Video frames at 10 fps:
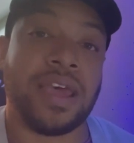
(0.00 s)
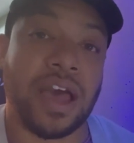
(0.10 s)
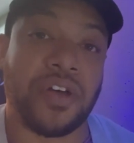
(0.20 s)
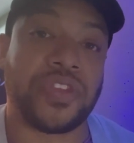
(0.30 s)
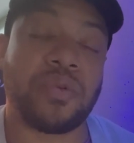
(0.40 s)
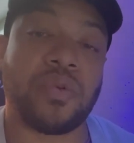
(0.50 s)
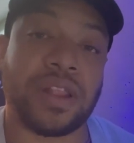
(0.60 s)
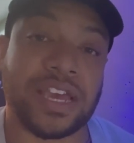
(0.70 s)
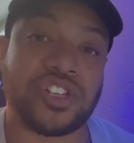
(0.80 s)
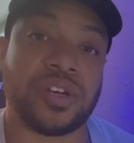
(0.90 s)
Healthy
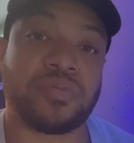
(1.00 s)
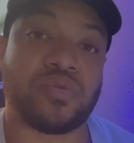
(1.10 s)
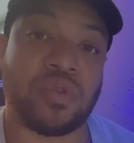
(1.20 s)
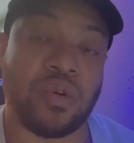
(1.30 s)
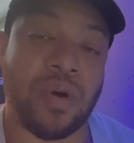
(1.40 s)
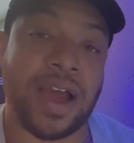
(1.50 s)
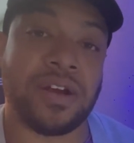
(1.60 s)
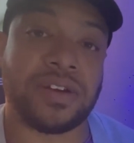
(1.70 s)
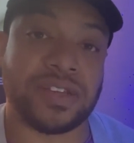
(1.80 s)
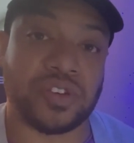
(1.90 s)
relationships
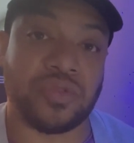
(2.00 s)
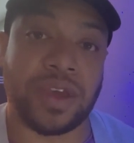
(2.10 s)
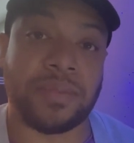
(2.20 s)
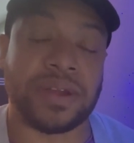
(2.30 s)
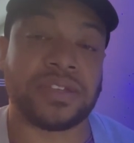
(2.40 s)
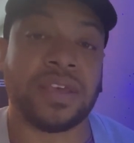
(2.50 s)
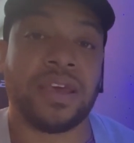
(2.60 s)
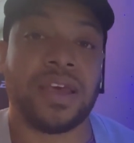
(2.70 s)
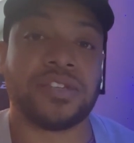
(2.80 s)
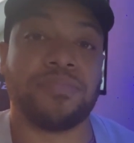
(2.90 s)
require disagreements.
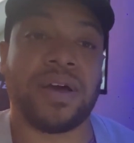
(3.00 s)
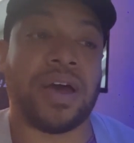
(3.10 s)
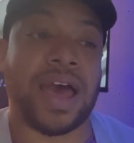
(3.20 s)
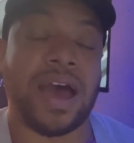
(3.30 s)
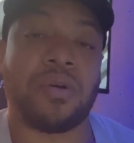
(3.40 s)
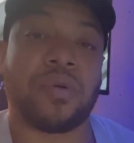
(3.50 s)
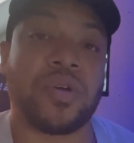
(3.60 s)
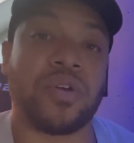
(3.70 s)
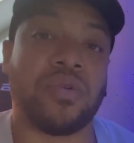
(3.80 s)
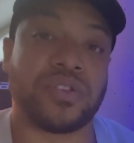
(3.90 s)
It's about how are
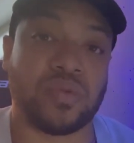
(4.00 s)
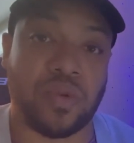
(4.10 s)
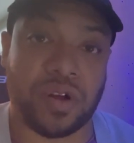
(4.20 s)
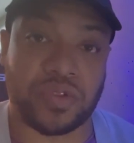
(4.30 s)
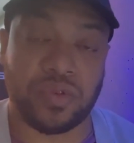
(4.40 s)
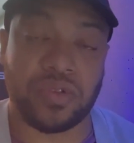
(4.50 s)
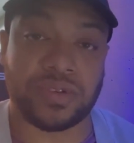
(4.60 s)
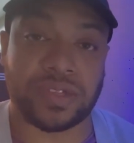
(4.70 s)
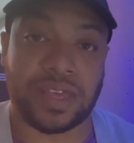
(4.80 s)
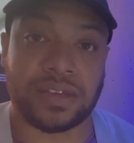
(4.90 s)
we going to work through
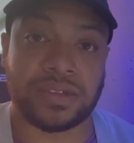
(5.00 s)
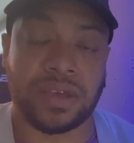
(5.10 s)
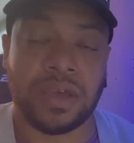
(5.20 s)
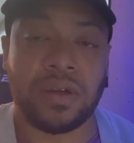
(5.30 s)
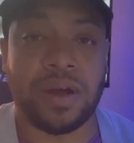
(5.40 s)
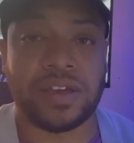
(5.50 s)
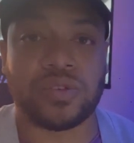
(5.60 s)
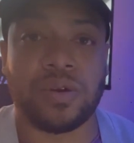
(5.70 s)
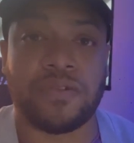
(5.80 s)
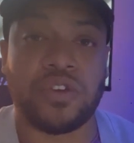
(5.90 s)
those things, right?
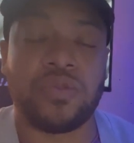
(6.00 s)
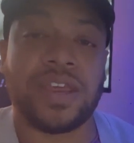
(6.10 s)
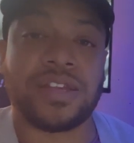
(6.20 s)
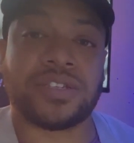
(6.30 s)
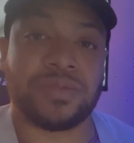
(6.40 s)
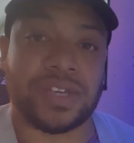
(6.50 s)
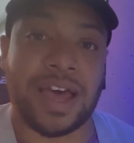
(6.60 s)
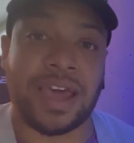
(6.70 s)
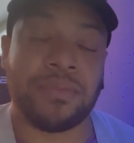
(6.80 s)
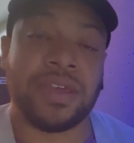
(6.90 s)
So if you need some
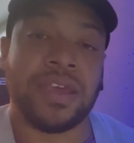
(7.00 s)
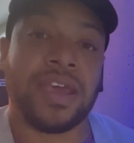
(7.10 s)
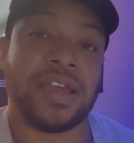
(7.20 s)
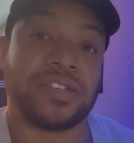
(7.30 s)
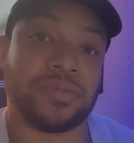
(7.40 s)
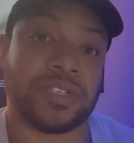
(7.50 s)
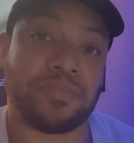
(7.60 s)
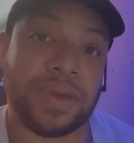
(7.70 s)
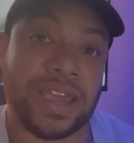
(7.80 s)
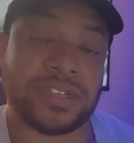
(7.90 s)
time and some
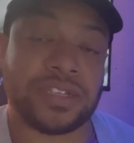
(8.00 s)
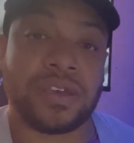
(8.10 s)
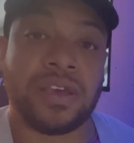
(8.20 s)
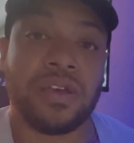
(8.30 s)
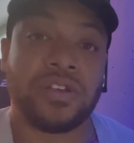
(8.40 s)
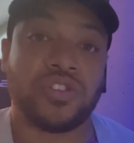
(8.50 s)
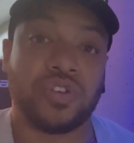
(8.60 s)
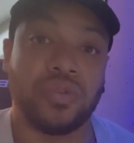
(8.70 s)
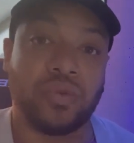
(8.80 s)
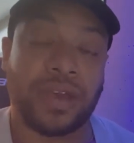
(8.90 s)
space
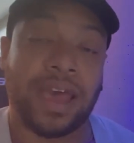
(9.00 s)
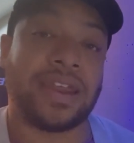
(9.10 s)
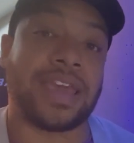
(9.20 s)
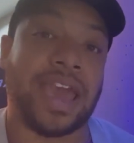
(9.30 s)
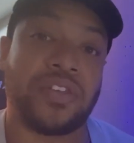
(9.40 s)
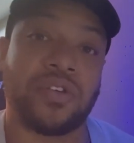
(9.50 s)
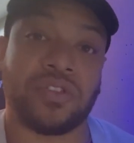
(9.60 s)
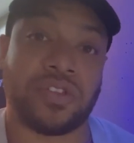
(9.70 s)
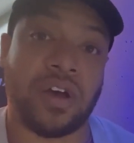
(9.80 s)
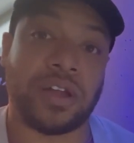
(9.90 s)
to kind of gather your
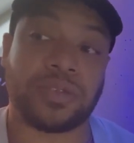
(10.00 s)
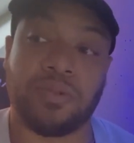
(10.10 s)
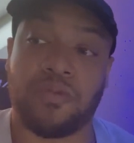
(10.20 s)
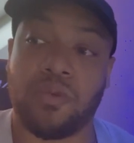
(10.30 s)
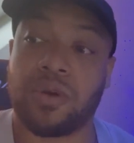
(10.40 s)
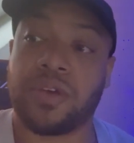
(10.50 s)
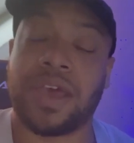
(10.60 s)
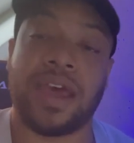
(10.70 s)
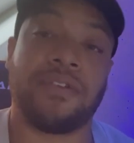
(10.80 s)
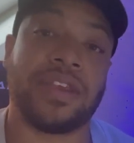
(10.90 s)
thoughts before you
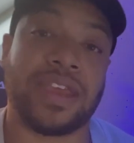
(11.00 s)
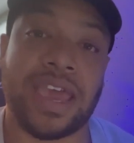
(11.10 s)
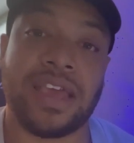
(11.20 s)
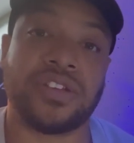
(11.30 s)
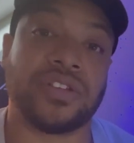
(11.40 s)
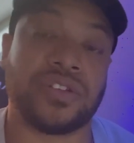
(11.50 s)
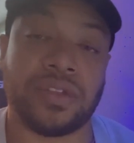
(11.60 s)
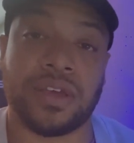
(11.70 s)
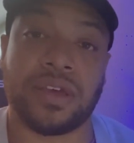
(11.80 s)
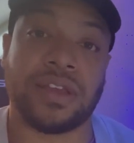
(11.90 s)
kind of engage into
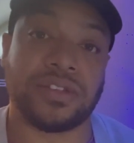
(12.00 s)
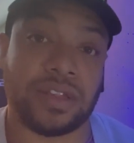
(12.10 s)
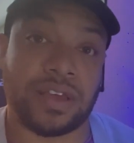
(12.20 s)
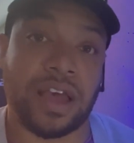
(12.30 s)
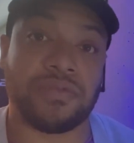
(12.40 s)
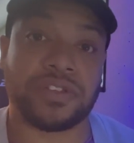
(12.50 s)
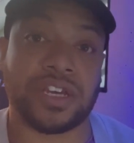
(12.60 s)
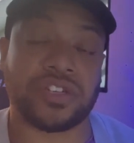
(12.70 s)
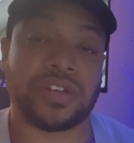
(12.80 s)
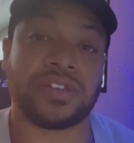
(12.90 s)
the
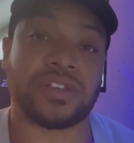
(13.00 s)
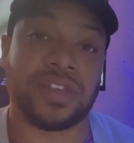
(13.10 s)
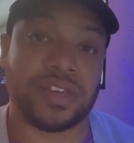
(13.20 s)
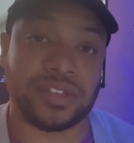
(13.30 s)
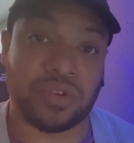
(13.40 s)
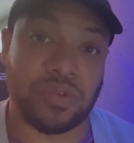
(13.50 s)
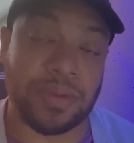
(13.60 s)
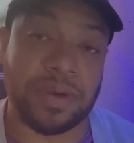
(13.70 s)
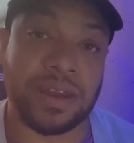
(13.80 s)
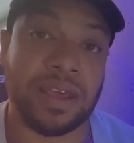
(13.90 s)
conversation, into the
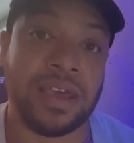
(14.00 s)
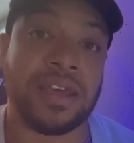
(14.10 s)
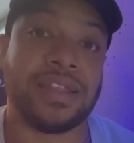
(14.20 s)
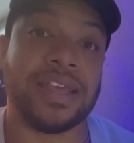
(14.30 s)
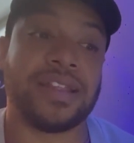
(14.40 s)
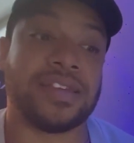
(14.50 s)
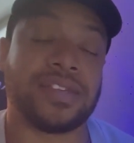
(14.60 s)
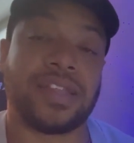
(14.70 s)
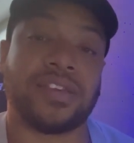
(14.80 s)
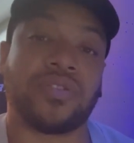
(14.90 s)
disagreement, then
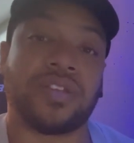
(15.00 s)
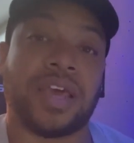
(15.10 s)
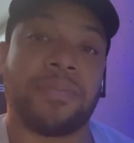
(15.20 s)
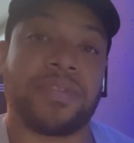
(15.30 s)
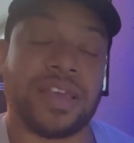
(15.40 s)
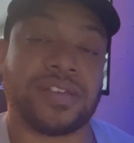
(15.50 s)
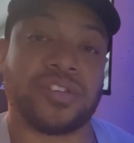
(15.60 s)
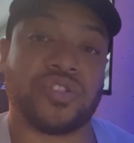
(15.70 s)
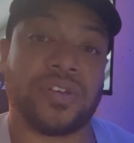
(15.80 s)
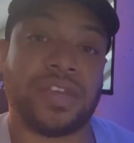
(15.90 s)
these are the type of things
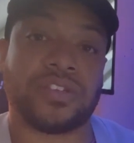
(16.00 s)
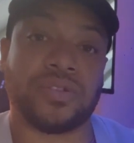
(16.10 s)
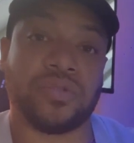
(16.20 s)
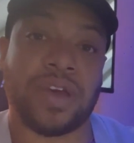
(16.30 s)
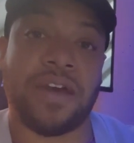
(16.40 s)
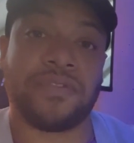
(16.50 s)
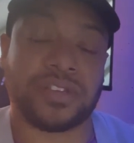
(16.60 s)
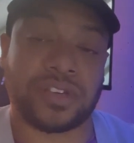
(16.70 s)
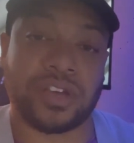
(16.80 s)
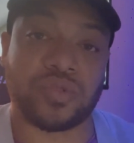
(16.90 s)
that you need to have a
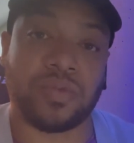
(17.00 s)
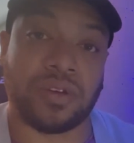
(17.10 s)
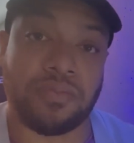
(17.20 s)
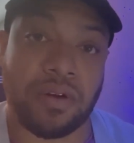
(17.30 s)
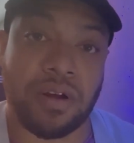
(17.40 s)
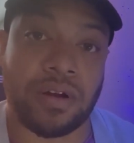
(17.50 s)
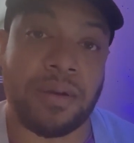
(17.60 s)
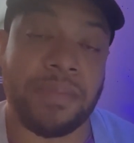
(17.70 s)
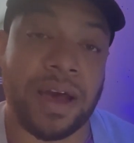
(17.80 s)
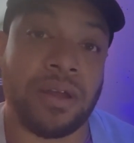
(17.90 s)
discussion with your partner
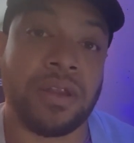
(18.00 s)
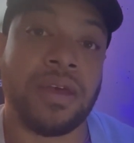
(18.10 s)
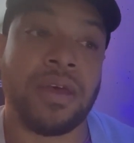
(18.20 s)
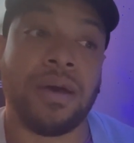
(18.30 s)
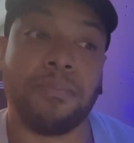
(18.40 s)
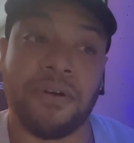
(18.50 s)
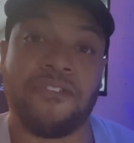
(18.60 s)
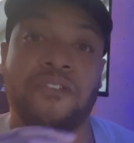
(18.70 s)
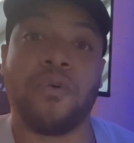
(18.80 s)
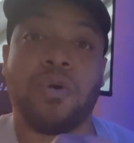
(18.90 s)
about
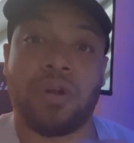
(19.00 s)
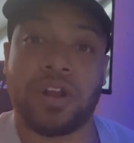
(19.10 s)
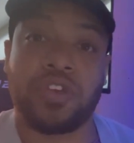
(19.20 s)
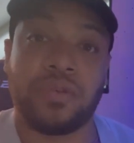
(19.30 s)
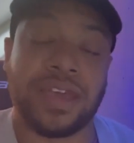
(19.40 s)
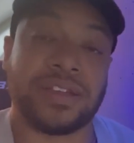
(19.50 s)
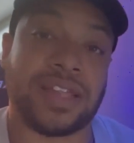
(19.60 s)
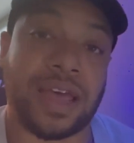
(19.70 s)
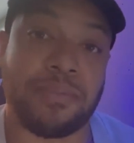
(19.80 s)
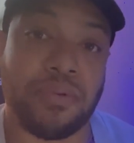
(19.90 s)
before you get to
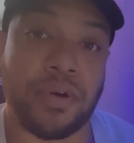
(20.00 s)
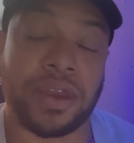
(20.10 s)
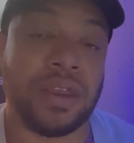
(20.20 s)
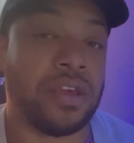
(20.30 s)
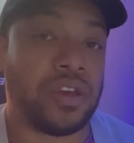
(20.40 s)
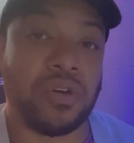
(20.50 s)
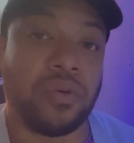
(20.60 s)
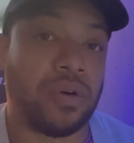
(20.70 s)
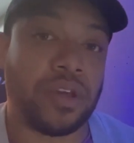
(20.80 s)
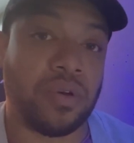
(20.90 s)
that point. You
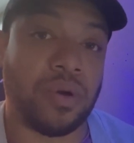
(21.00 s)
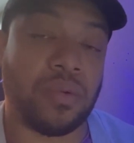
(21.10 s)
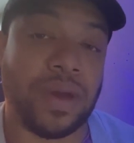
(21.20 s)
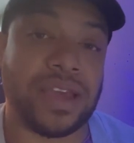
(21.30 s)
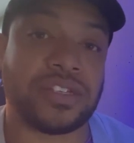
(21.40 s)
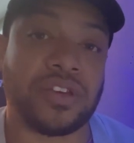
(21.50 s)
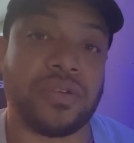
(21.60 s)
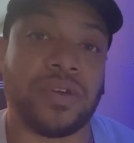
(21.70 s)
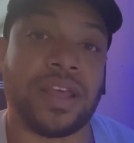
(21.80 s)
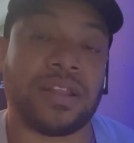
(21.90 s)
don't want to wait till
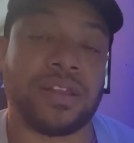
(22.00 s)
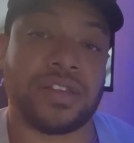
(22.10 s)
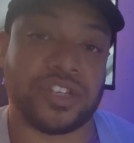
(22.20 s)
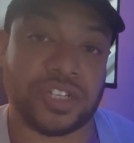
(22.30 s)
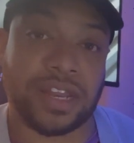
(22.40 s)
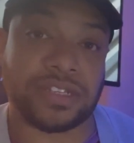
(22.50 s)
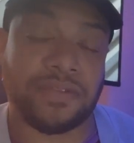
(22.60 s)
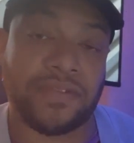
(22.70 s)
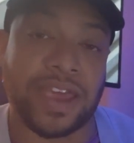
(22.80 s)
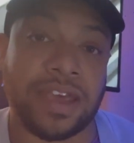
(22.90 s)
you hit the shit hits the
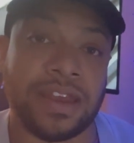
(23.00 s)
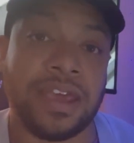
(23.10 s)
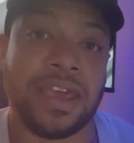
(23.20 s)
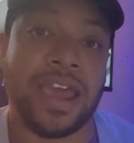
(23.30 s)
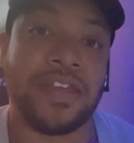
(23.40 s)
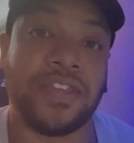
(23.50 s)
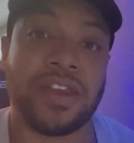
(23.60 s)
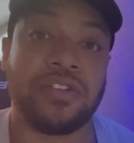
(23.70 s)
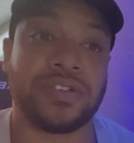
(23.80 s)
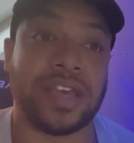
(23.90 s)
fan and
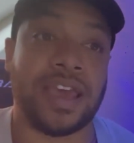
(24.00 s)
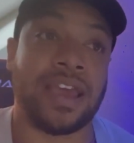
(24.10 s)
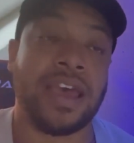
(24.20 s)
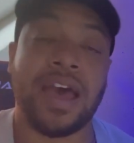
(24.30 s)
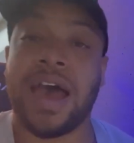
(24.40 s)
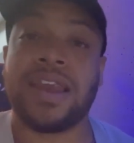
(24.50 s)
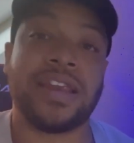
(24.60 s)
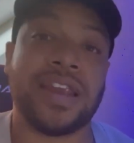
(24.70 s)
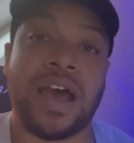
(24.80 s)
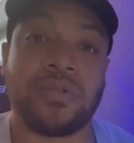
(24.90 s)
then you say, I
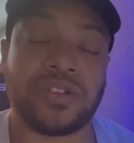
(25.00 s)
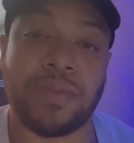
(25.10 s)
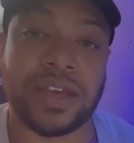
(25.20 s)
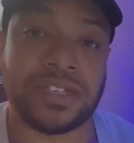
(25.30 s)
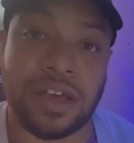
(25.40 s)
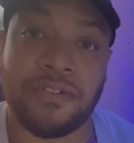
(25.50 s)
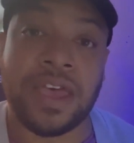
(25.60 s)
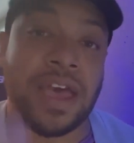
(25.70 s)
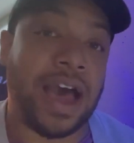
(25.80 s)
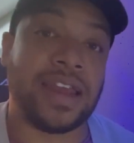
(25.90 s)
need an hour to myself.
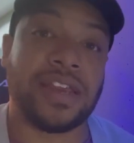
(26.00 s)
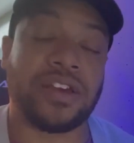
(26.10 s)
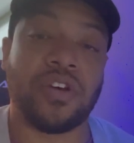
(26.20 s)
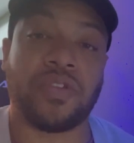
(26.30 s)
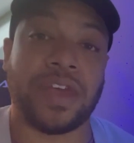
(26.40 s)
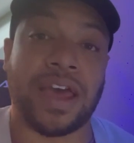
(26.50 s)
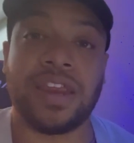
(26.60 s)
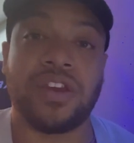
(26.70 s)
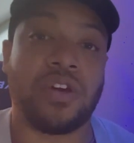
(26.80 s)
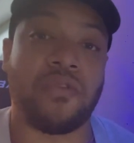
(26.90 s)
I need to
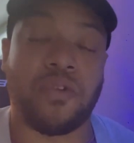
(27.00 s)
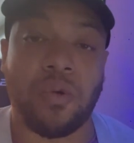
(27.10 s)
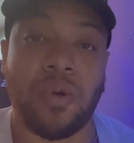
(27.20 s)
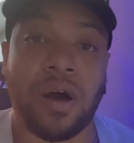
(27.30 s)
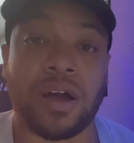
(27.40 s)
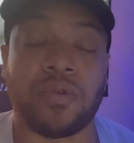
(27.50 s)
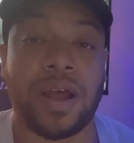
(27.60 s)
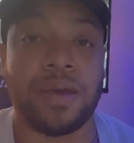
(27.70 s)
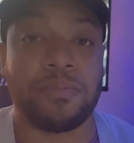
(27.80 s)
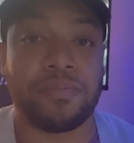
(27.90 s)
go for a walk,
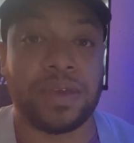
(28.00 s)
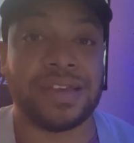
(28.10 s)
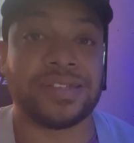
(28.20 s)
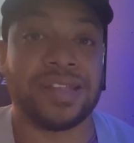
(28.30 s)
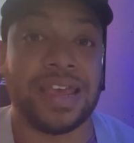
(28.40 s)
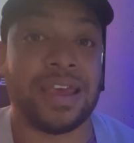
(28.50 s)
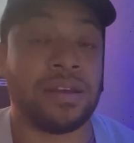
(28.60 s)
right? Because we